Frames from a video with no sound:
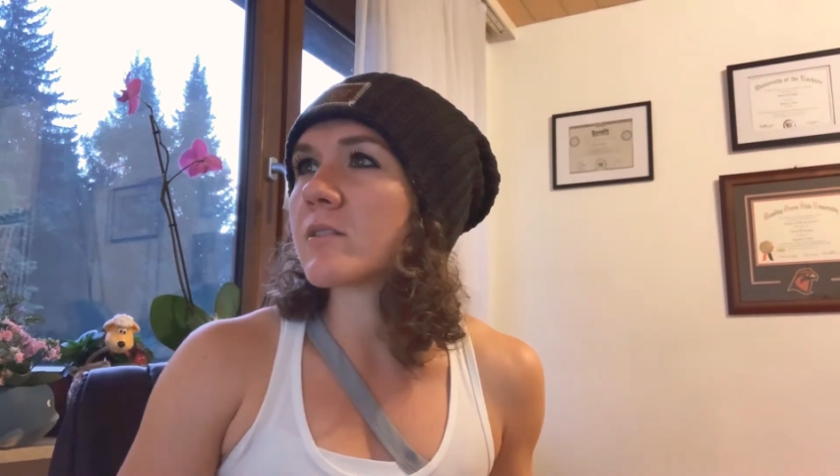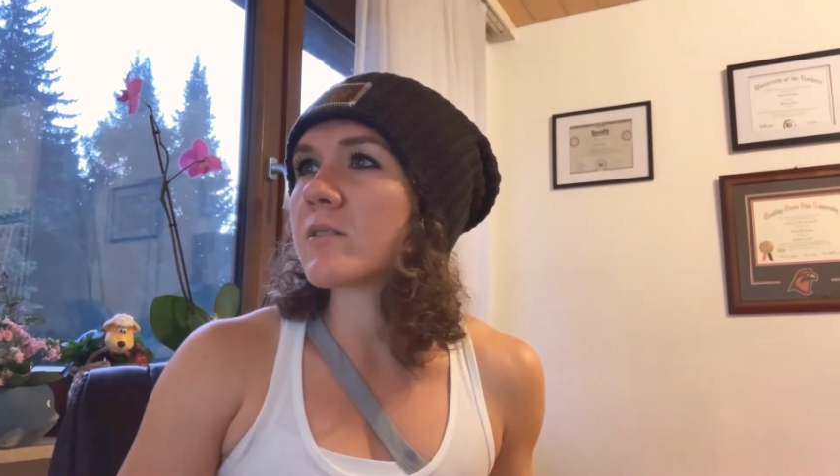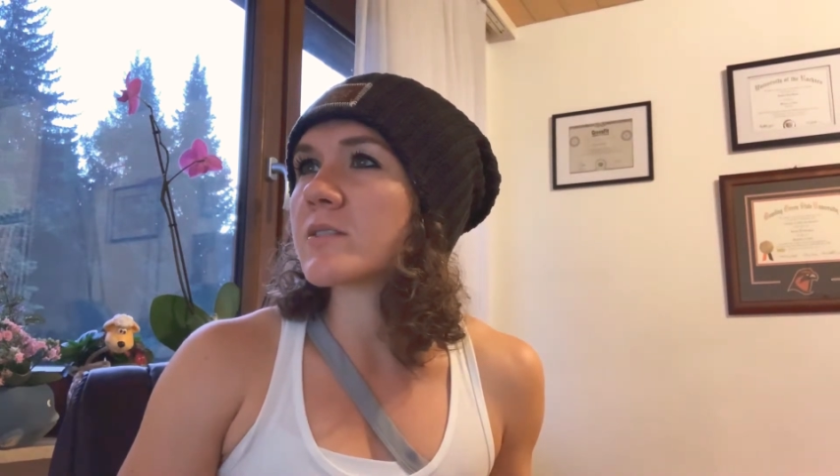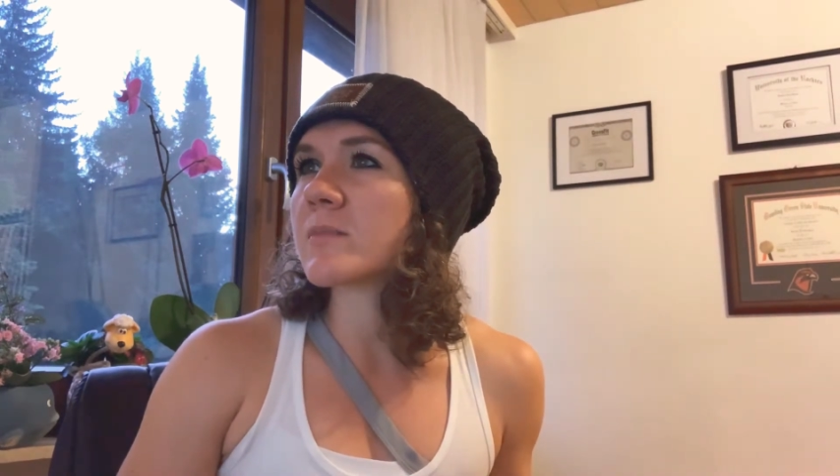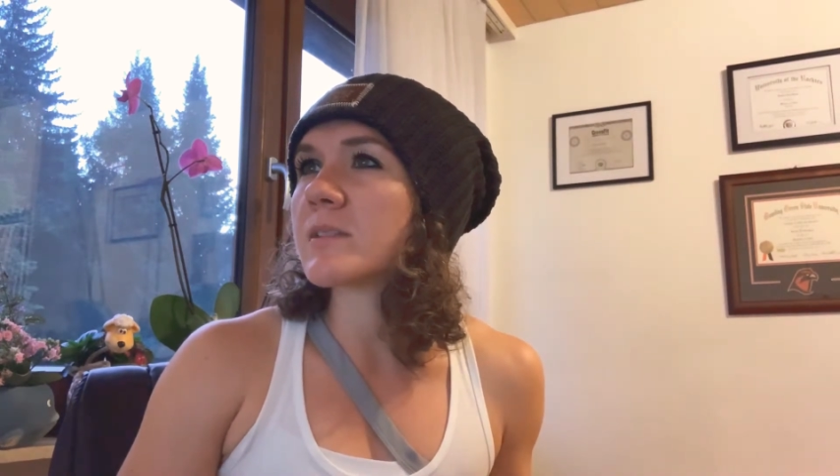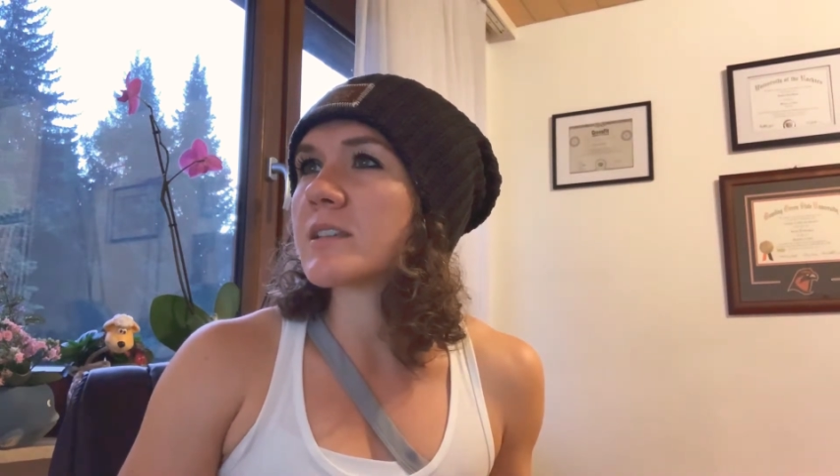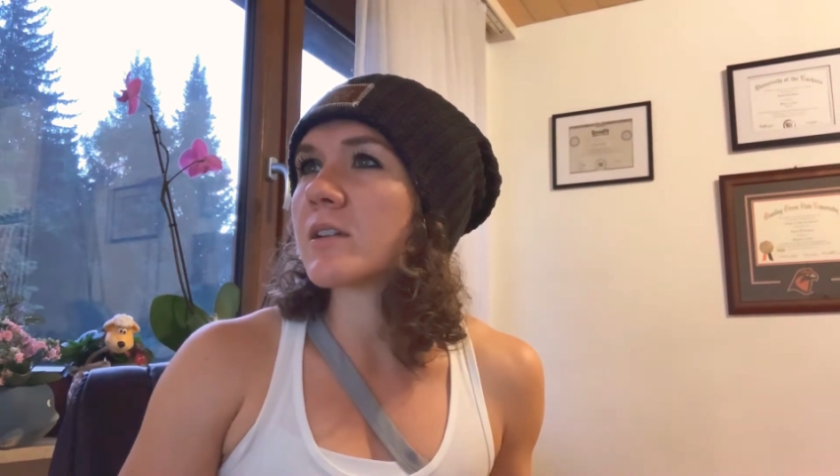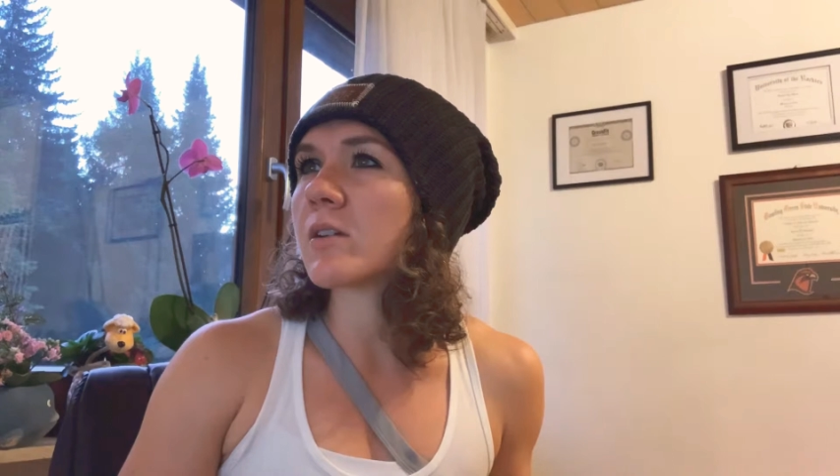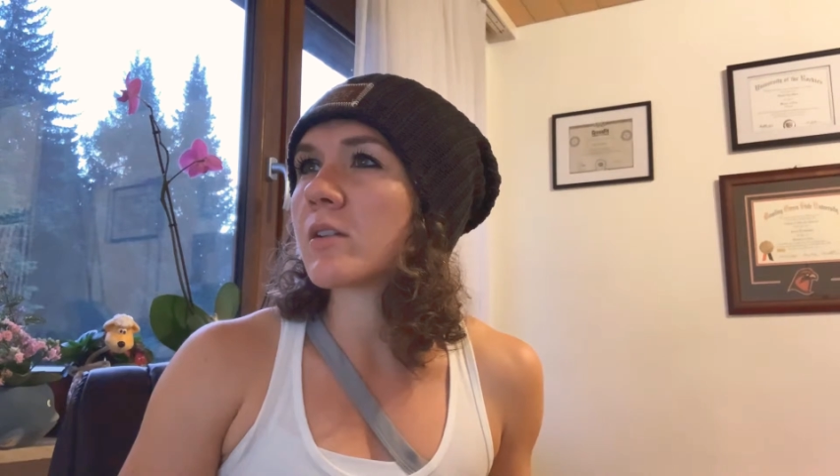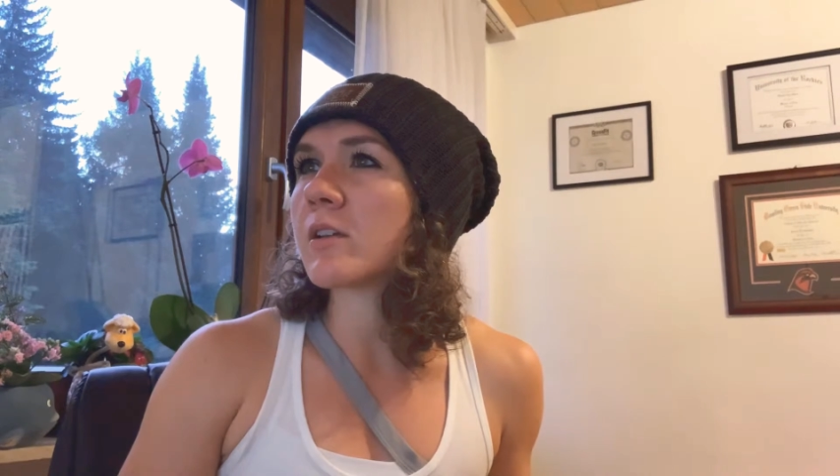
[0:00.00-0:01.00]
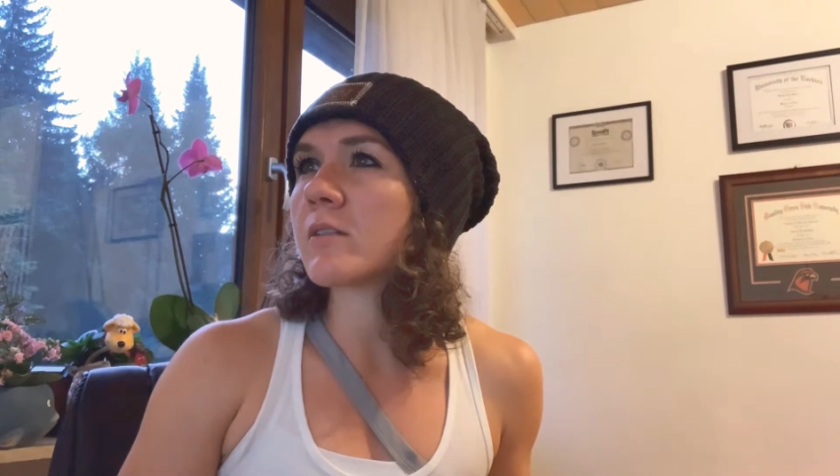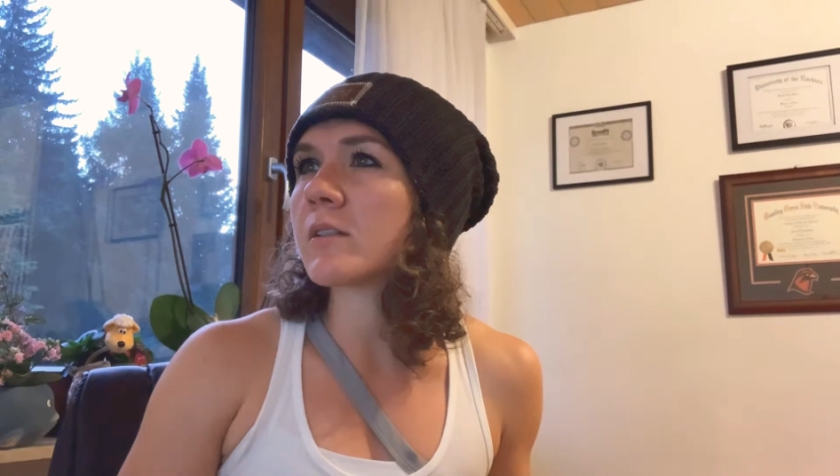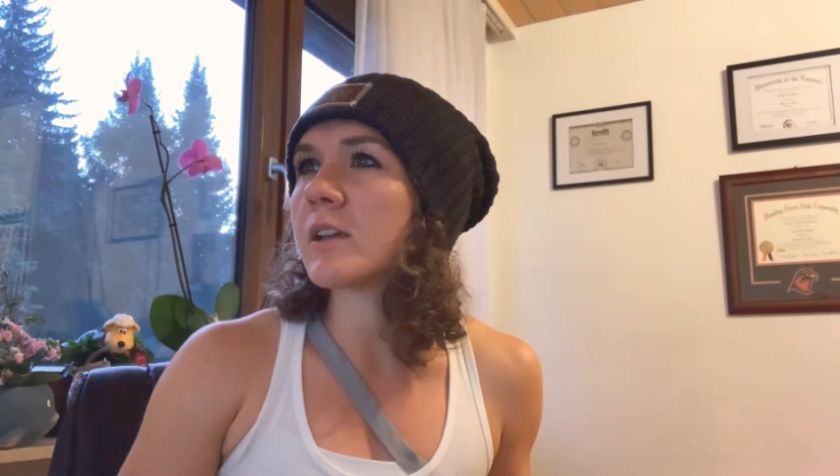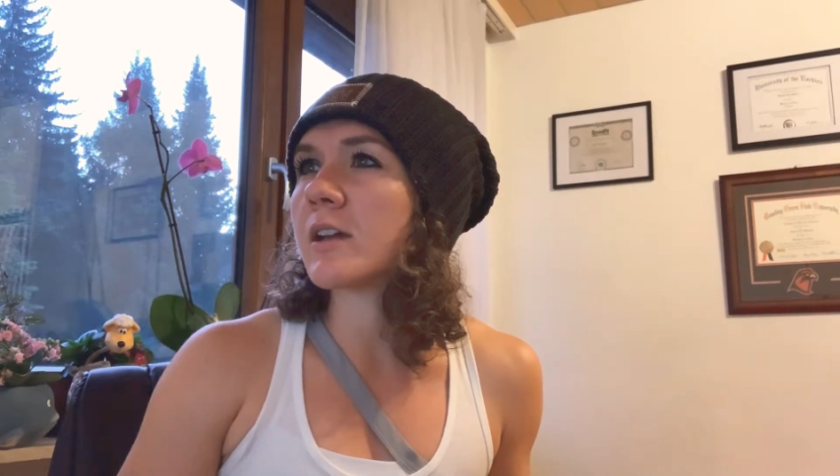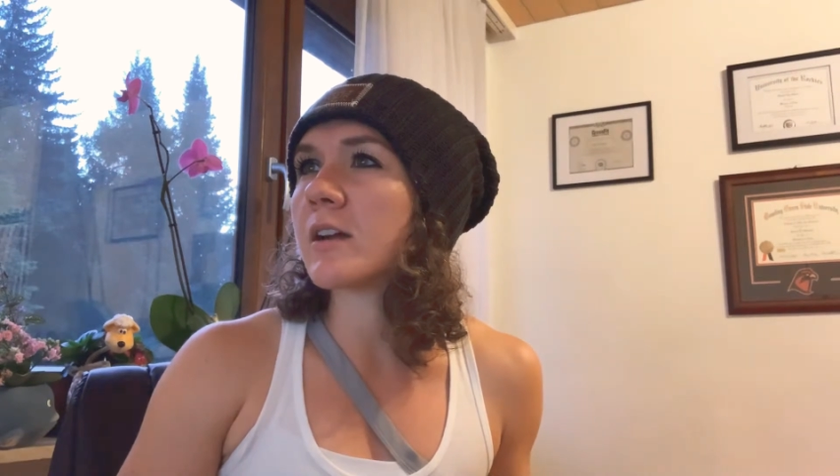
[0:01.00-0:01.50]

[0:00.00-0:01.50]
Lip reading: loads can be seen clearly,